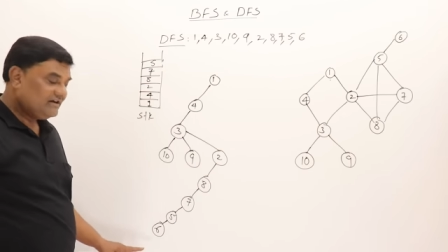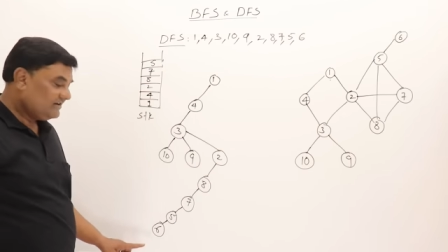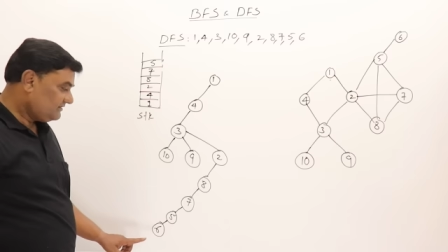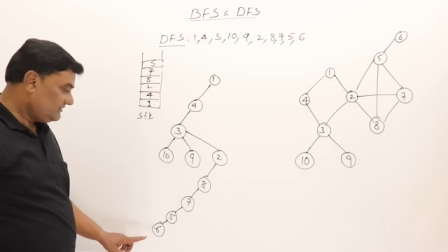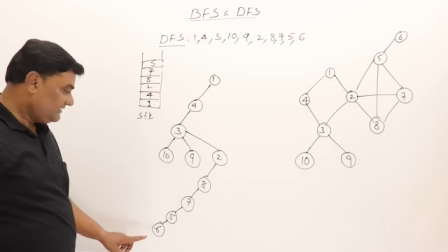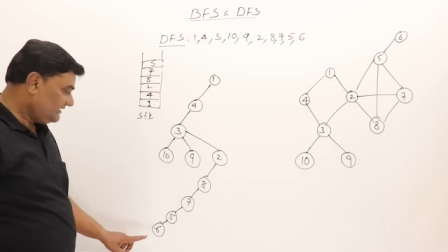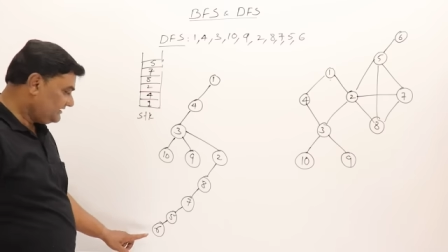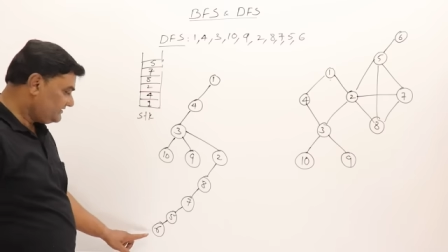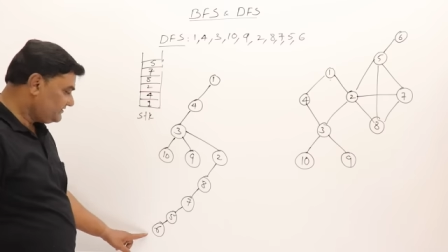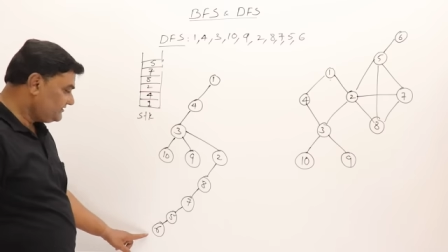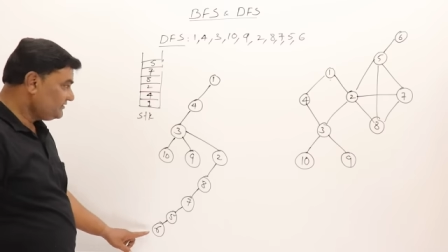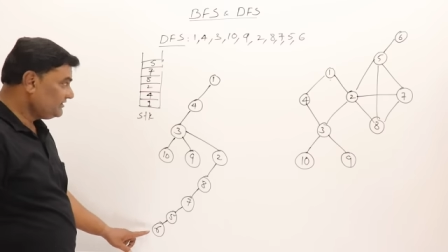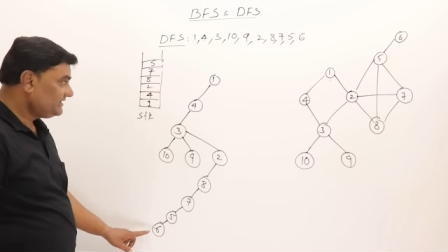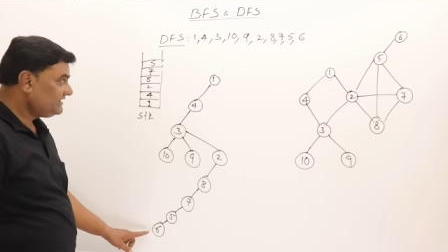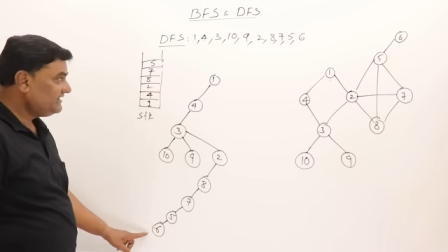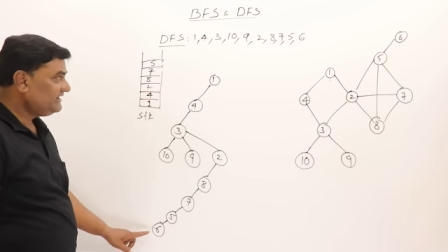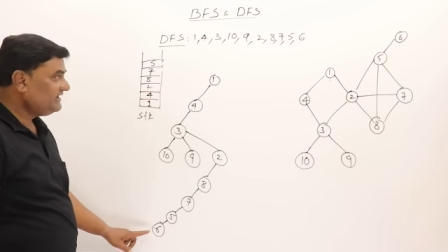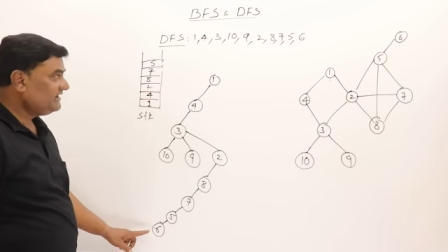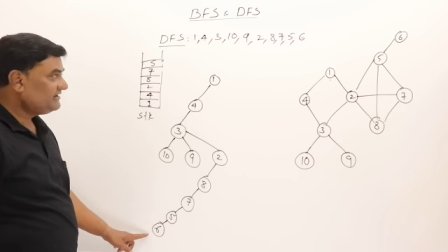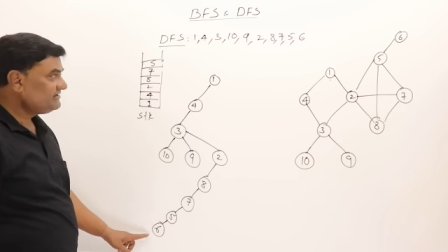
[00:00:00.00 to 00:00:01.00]
There is
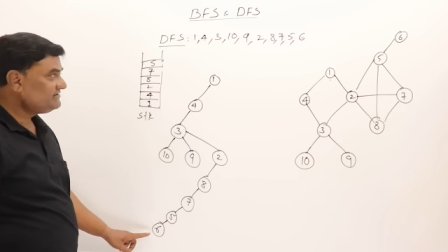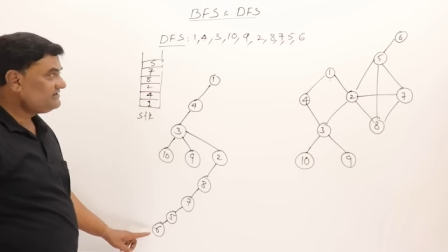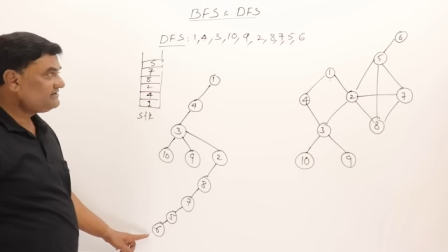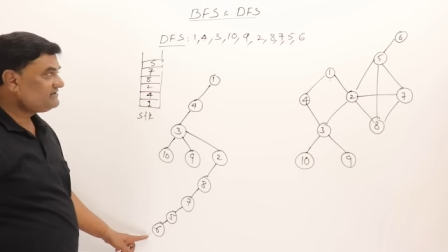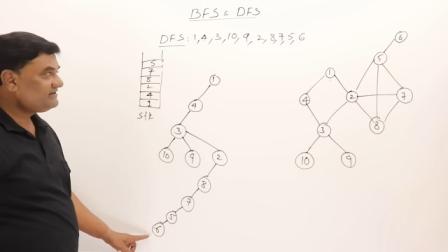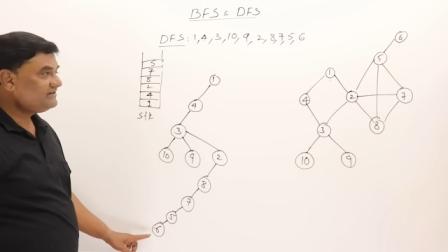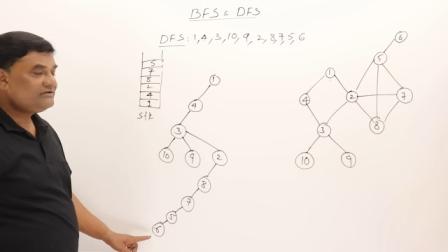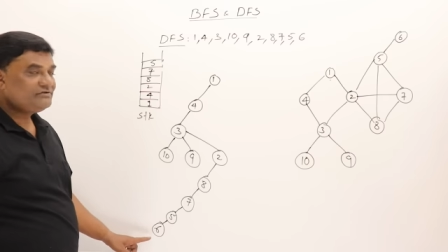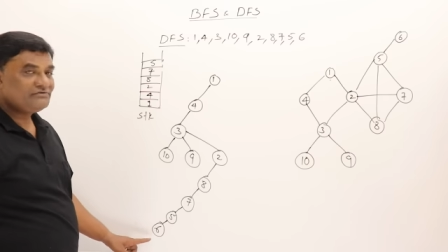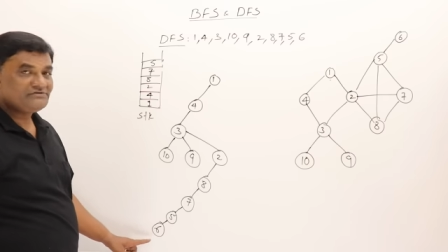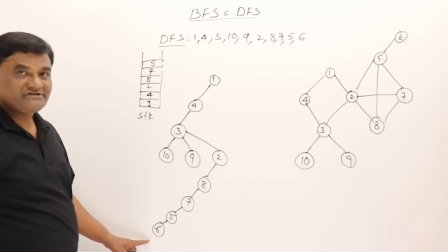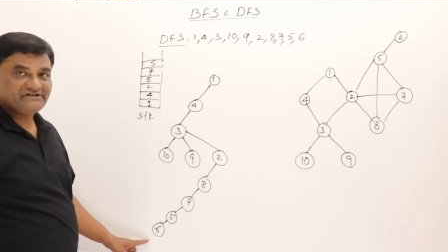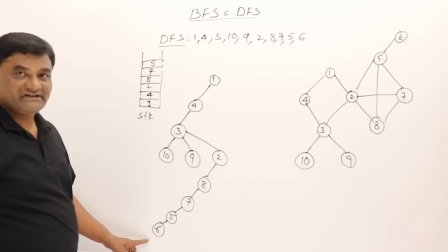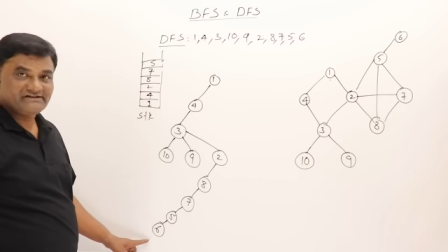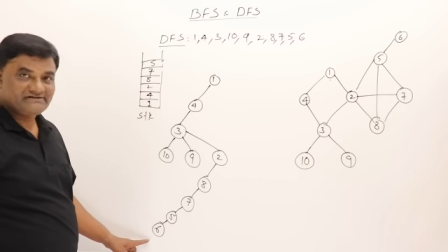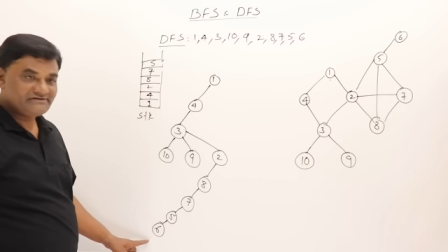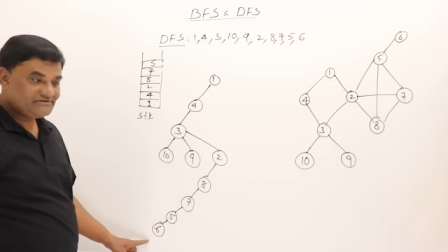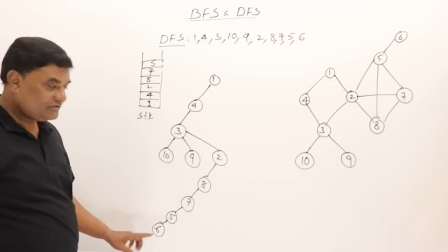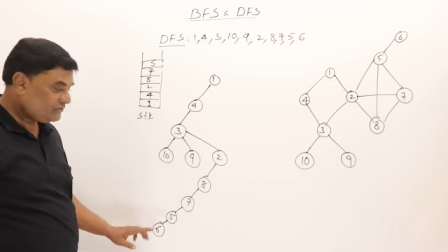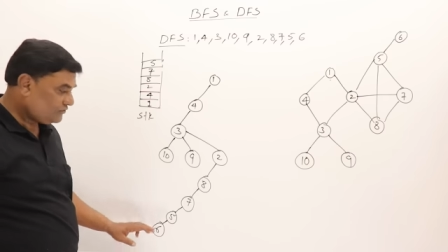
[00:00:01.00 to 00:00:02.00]
nothing adjacent to
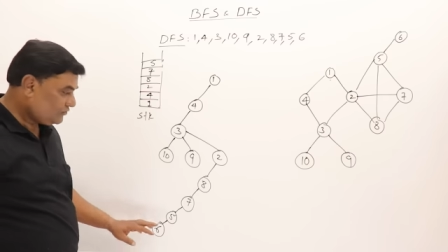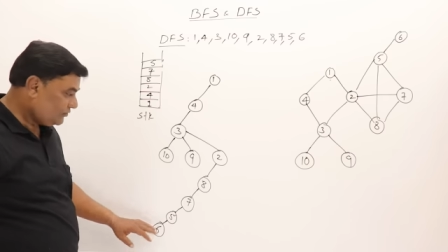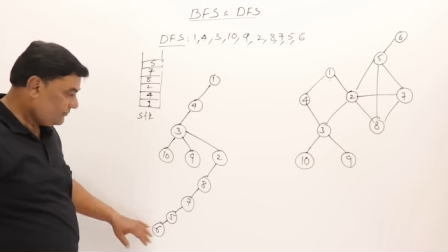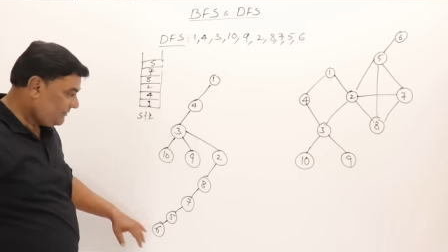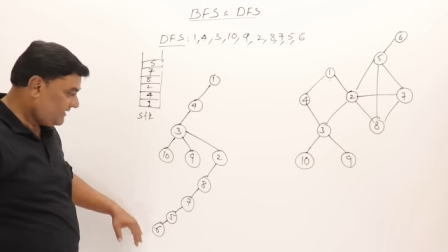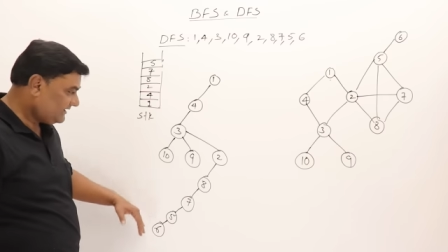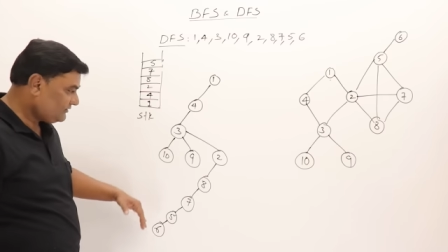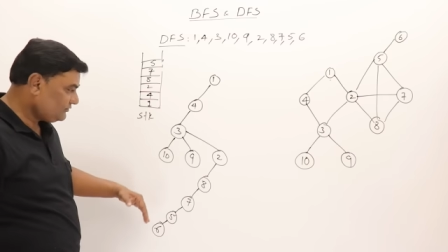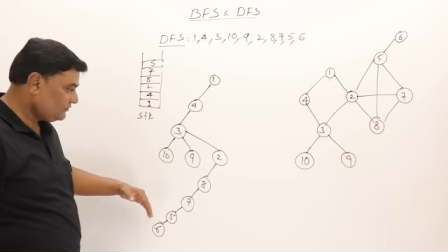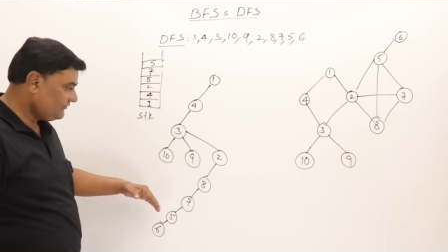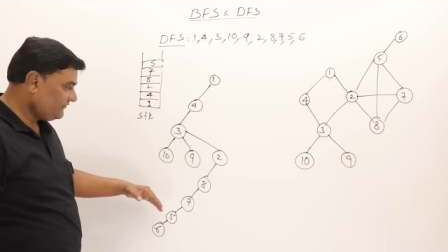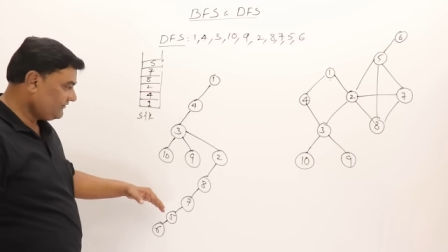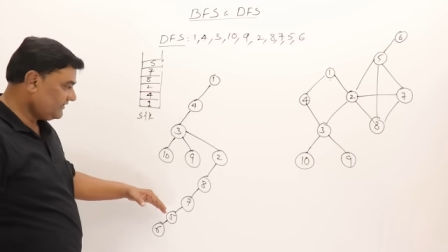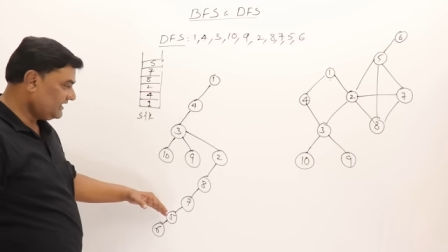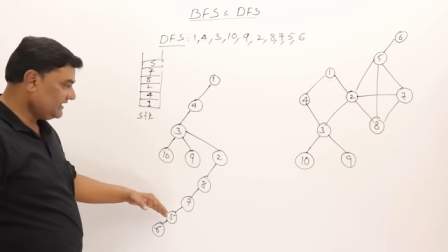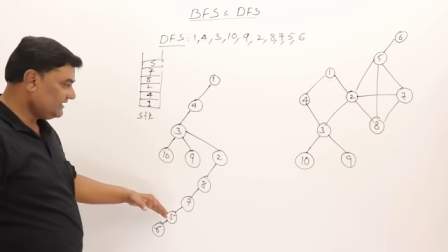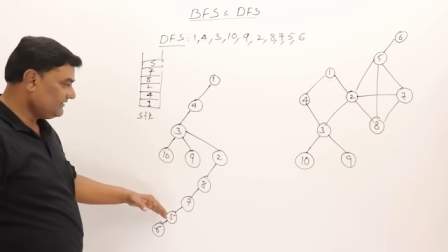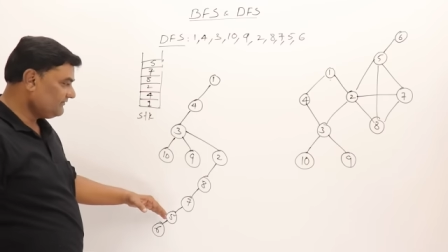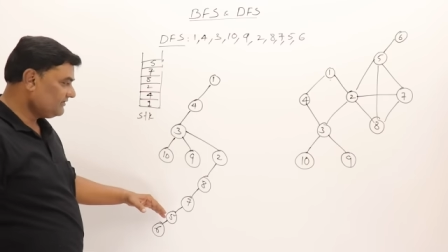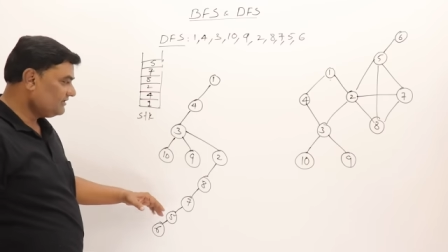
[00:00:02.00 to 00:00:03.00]
6. So go back to
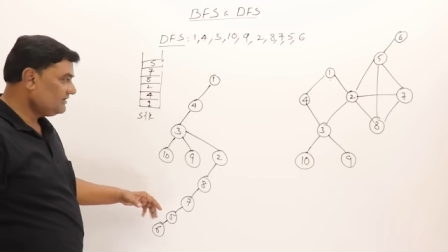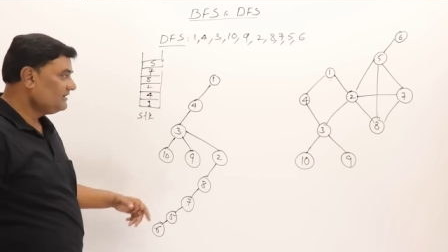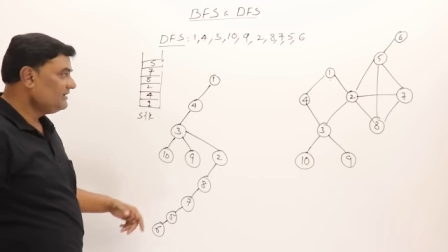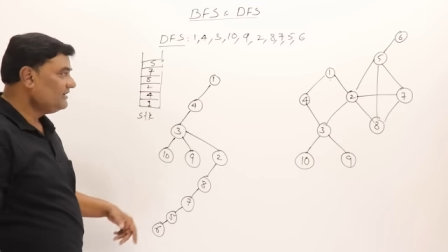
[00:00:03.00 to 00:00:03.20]
5.